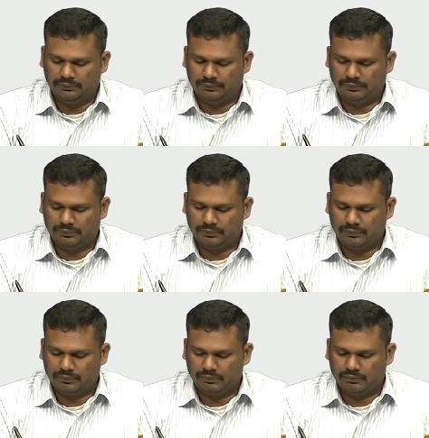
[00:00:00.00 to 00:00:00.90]

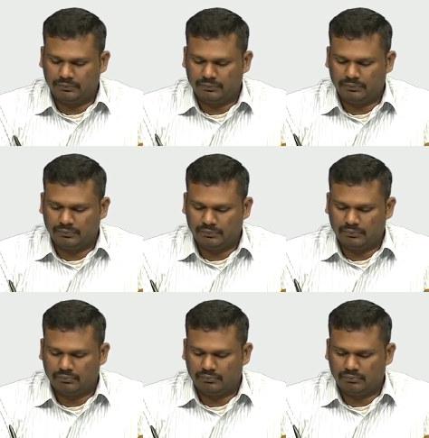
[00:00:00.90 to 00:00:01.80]

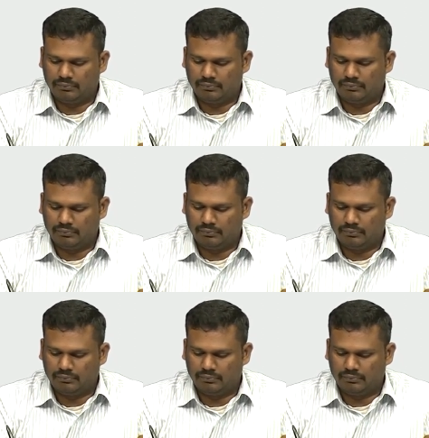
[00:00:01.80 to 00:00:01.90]
Nobody speaks.